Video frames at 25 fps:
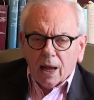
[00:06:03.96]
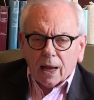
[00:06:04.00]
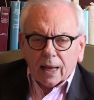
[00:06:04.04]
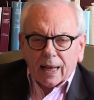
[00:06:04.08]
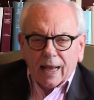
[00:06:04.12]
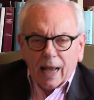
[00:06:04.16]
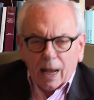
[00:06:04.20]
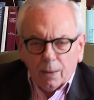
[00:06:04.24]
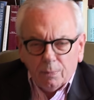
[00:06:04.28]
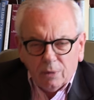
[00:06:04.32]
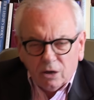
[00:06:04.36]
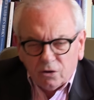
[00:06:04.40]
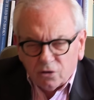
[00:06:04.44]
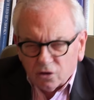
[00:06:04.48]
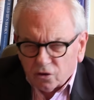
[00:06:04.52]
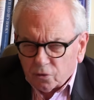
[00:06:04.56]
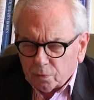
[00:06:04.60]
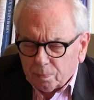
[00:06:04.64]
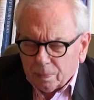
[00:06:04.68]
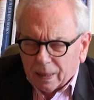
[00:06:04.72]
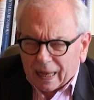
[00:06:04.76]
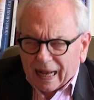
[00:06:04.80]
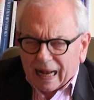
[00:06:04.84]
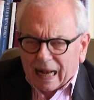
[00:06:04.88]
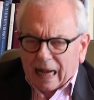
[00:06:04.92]
And can we
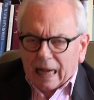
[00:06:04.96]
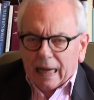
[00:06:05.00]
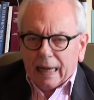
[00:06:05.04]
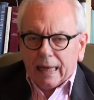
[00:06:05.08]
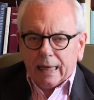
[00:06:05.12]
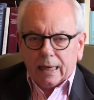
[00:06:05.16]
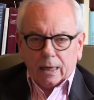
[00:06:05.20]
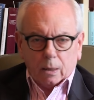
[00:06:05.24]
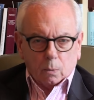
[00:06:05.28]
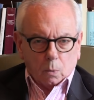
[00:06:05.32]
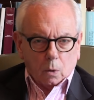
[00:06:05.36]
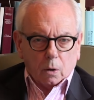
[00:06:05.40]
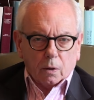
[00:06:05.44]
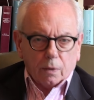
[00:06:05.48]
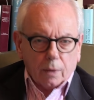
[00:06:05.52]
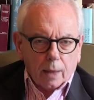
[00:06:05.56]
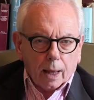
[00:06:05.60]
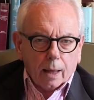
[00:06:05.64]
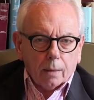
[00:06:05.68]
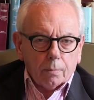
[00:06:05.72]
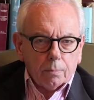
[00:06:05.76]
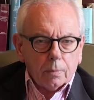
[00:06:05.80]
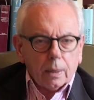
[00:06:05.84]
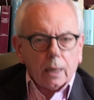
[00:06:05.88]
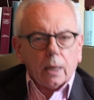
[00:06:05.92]
just be clear what
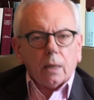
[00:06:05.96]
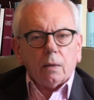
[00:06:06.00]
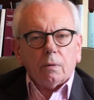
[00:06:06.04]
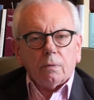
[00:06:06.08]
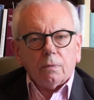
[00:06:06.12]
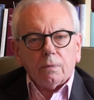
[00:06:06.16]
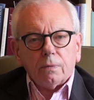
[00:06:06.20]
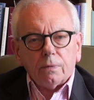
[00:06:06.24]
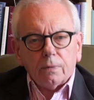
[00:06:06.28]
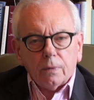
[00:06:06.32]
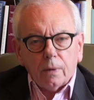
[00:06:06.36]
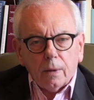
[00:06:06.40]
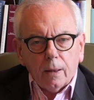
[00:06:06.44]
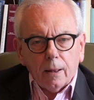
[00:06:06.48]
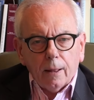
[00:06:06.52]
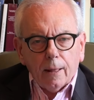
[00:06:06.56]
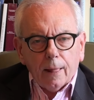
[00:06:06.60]
that means?